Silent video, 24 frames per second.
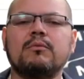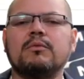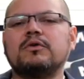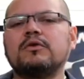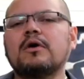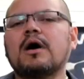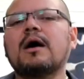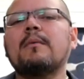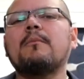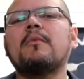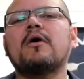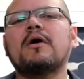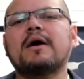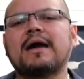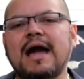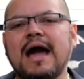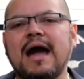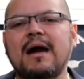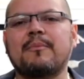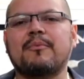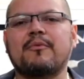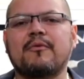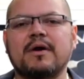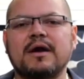we talk about
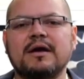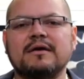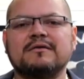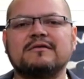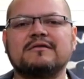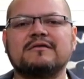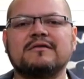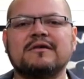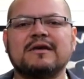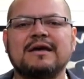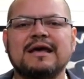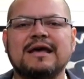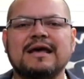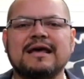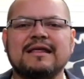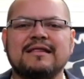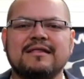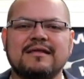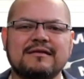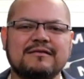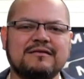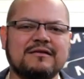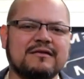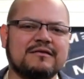cap rates,
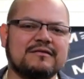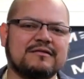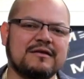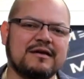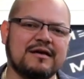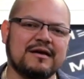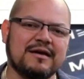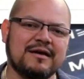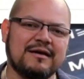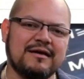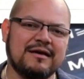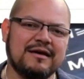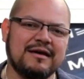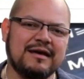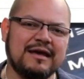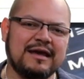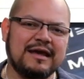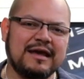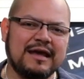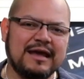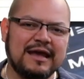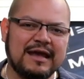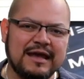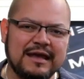this is a
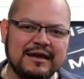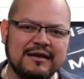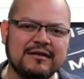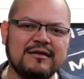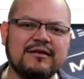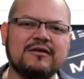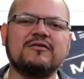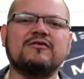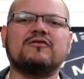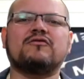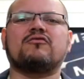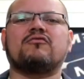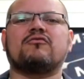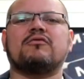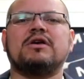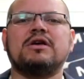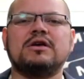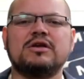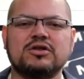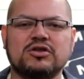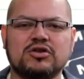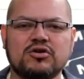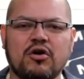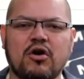
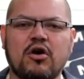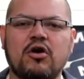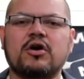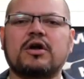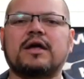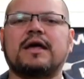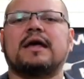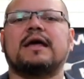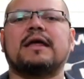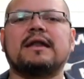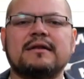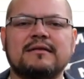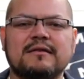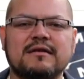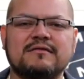industry jargon.